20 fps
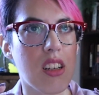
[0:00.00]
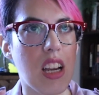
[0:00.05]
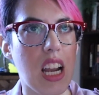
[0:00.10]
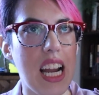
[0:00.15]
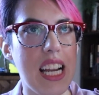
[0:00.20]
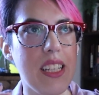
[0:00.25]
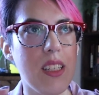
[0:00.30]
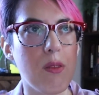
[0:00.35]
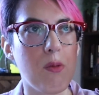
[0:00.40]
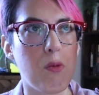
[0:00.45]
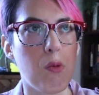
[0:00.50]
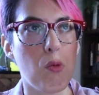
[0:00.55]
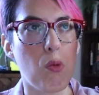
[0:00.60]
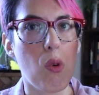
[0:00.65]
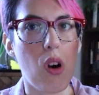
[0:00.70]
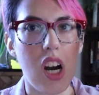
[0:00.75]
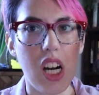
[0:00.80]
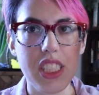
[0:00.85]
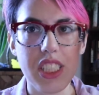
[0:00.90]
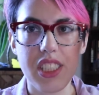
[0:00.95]
kind of
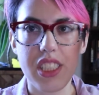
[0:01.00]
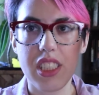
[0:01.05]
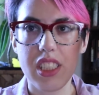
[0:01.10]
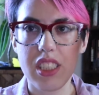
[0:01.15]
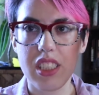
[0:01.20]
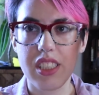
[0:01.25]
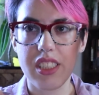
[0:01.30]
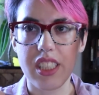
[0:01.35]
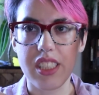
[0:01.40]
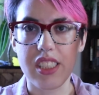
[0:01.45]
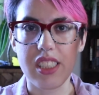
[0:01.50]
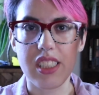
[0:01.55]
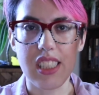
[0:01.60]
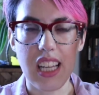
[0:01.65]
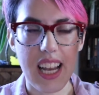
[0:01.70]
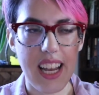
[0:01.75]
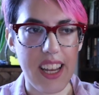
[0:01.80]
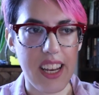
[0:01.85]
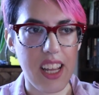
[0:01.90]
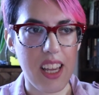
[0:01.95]
watch
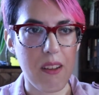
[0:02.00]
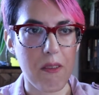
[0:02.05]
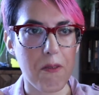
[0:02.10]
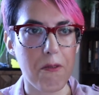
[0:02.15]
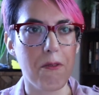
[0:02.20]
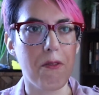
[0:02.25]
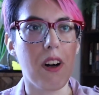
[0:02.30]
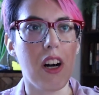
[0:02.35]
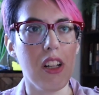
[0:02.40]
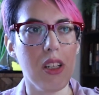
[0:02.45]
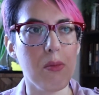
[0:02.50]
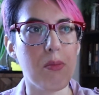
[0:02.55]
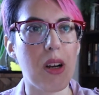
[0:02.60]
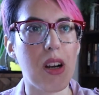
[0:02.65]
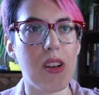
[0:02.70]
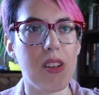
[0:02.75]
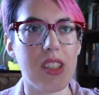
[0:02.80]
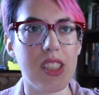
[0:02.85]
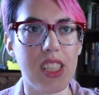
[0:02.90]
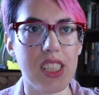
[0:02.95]
society fall
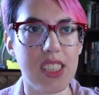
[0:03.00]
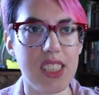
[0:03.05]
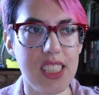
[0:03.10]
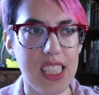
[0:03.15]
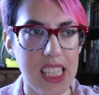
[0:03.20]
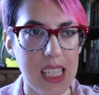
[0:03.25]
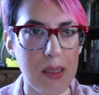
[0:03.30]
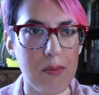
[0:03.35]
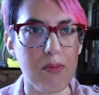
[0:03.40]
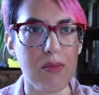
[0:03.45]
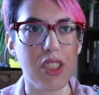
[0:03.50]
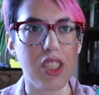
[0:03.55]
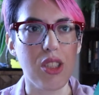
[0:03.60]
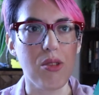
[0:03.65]
apart at the seams.